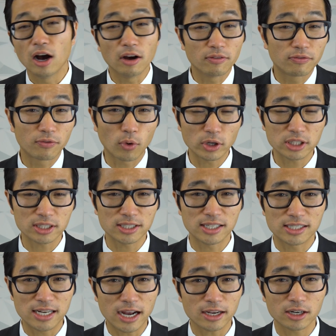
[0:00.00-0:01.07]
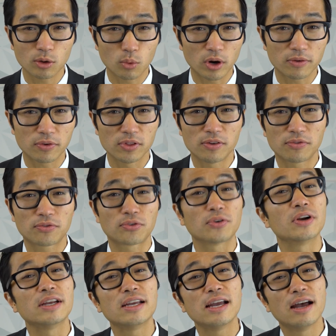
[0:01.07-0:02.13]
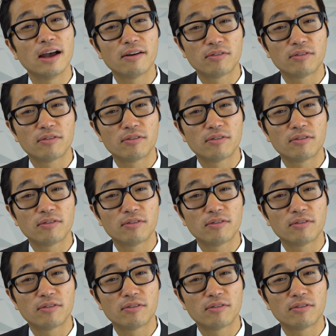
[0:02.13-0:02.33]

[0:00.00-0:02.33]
Unfortunately, it's not gonna work for the free